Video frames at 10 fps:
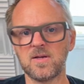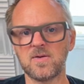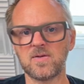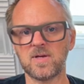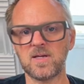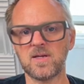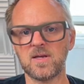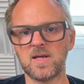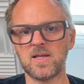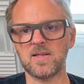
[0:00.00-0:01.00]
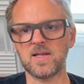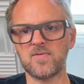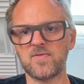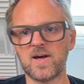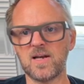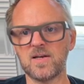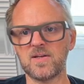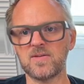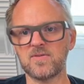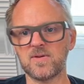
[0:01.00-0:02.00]
Okay, and then
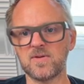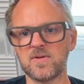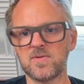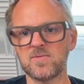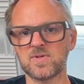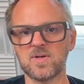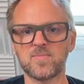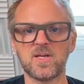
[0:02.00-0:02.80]
finally the user